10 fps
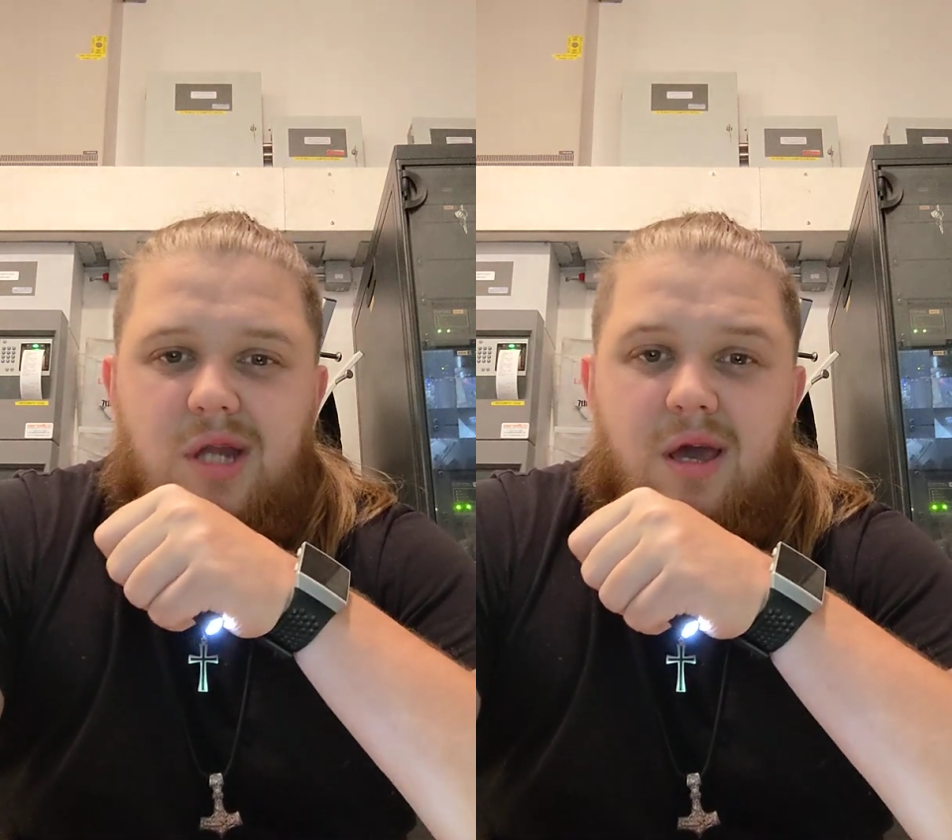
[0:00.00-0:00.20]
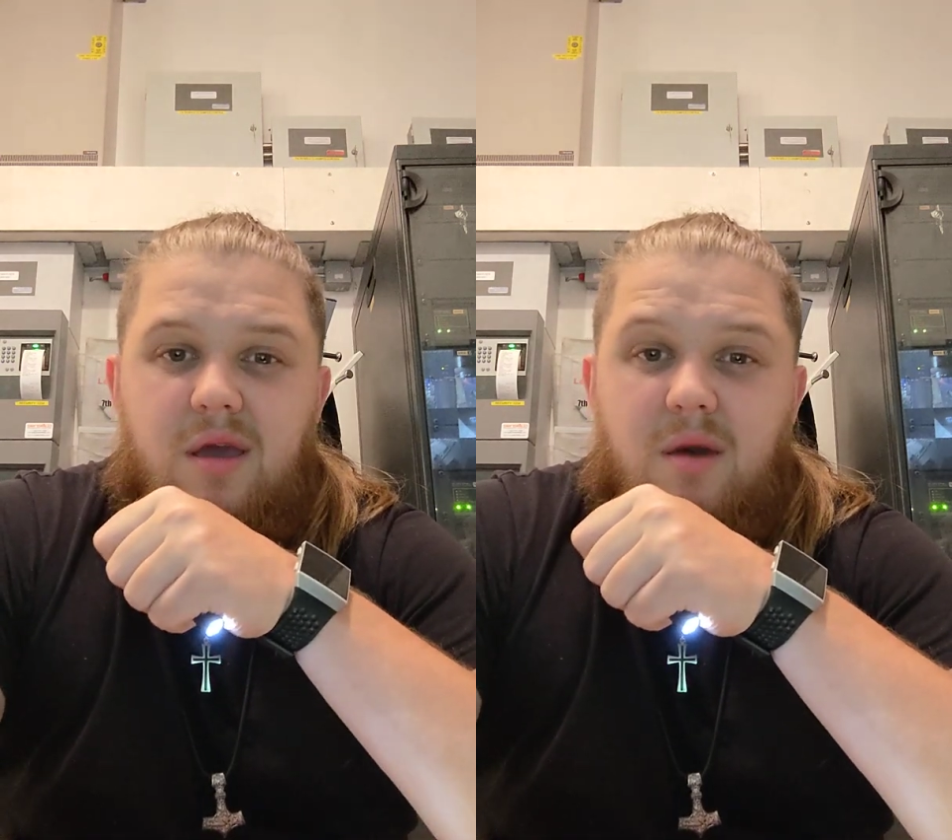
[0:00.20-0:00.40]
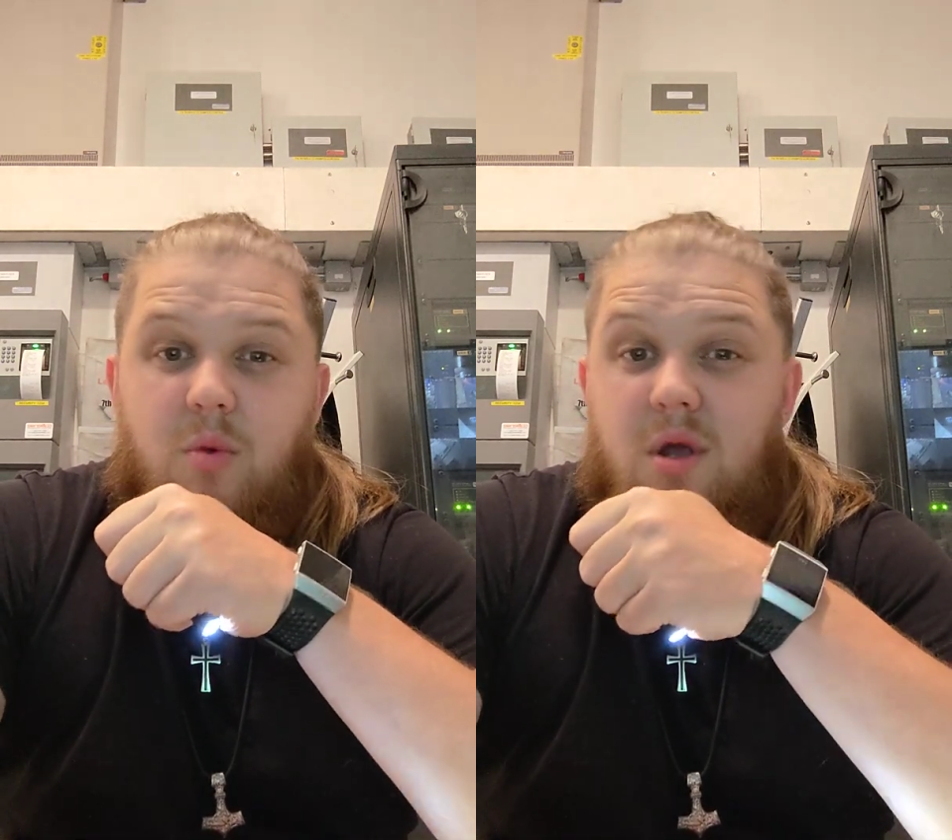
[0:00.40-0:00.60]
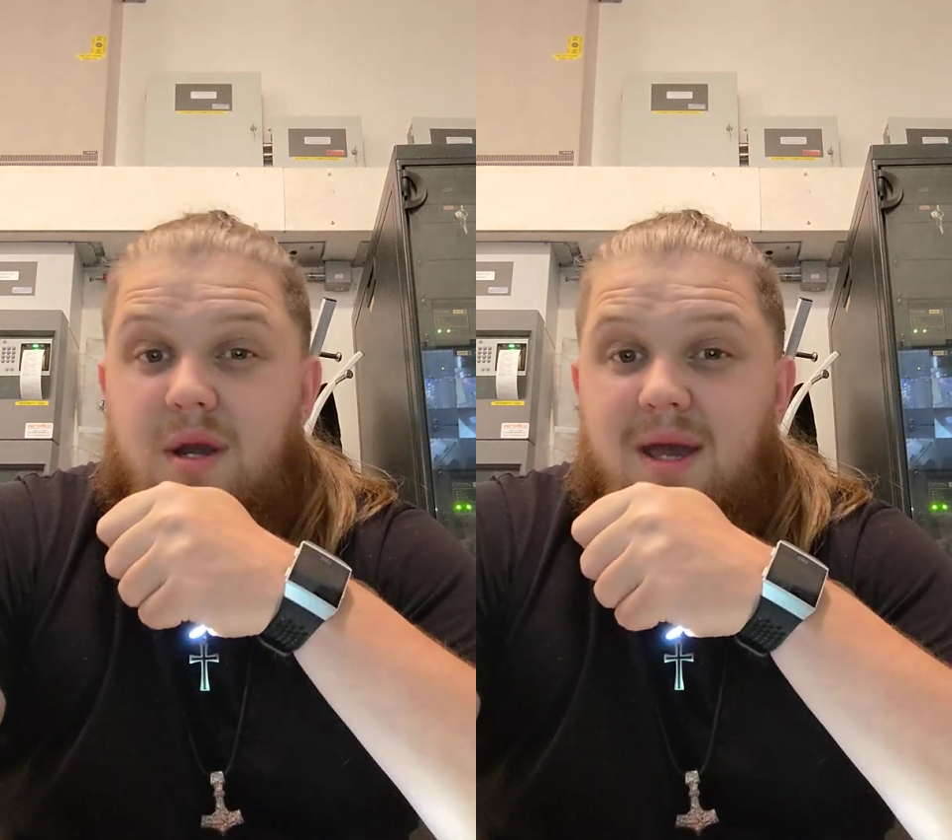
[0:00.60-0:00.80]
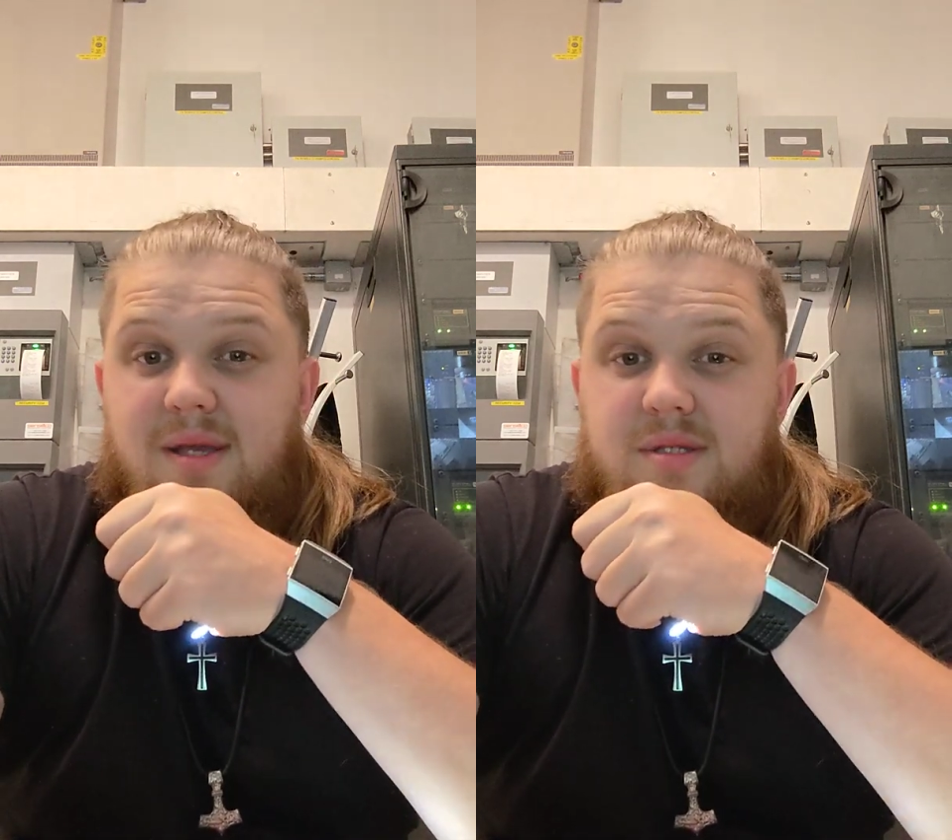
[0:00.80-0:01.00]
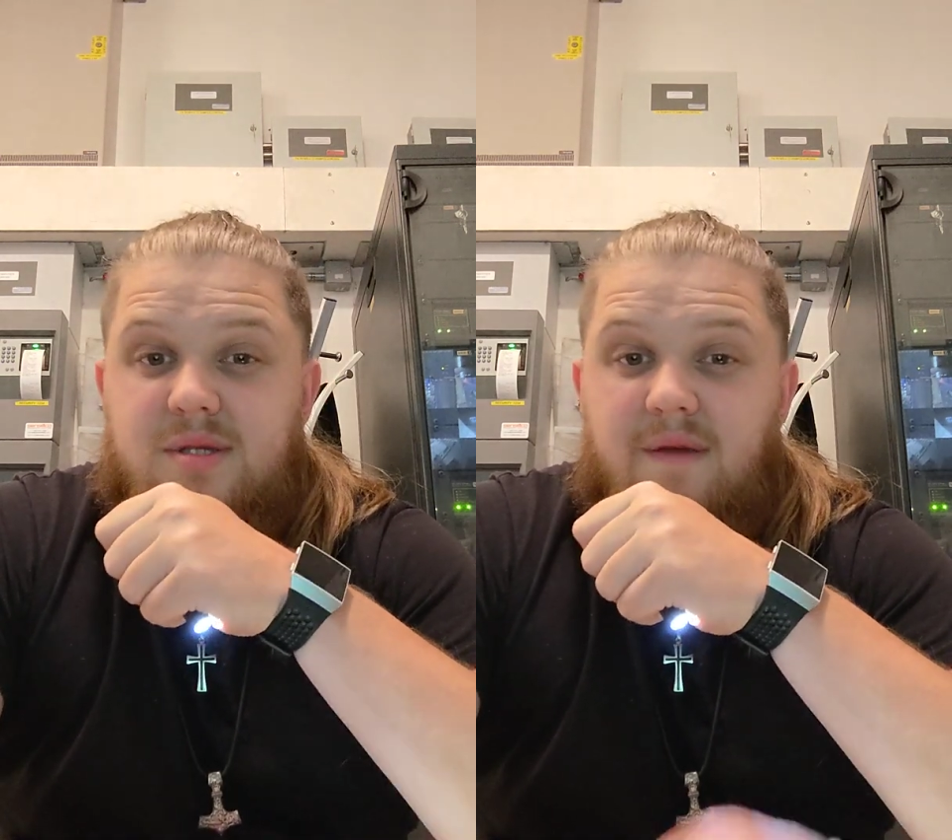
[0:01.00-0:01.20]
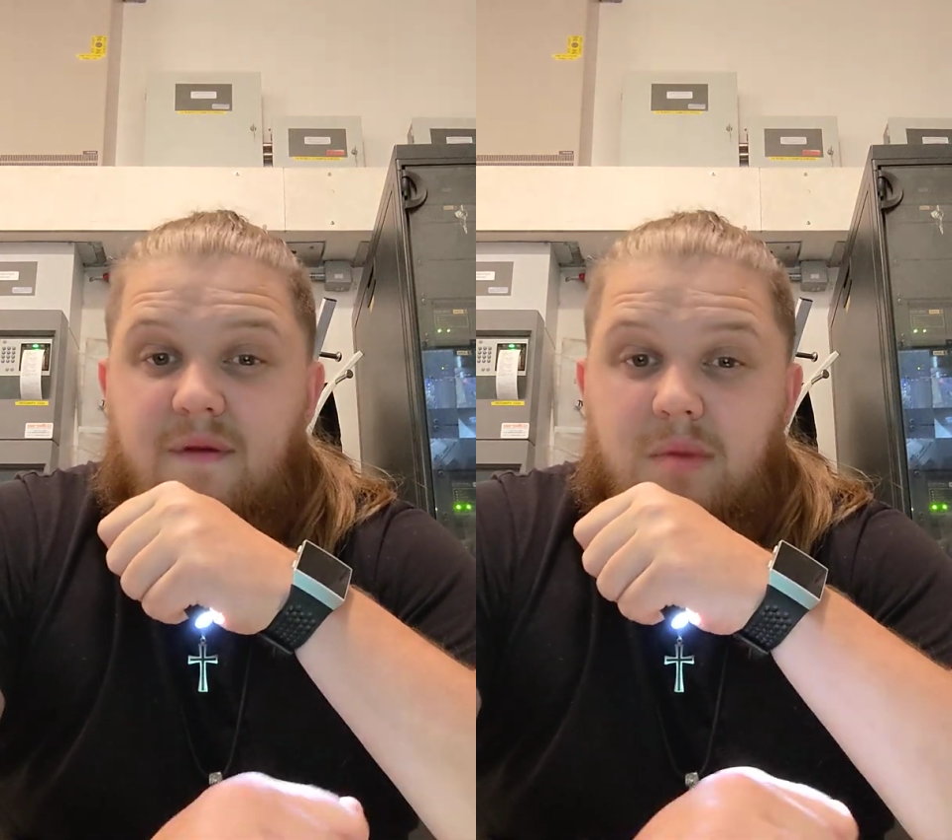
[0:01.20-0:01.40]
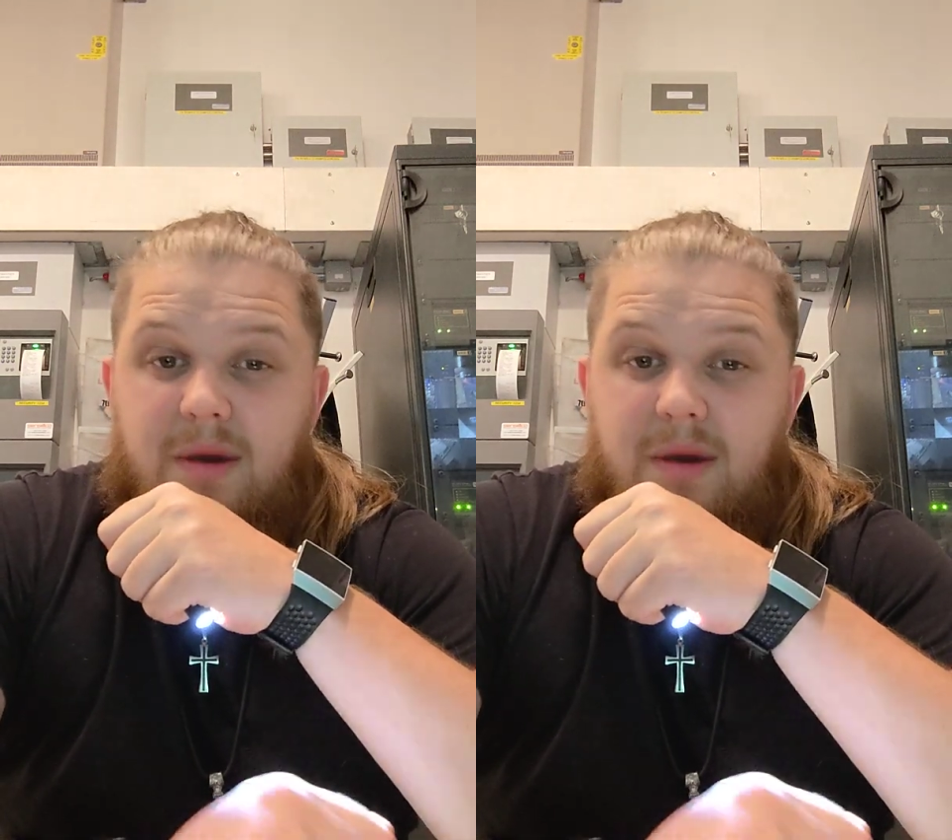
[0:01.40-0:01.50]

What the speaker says: Like I work nights, so if I'm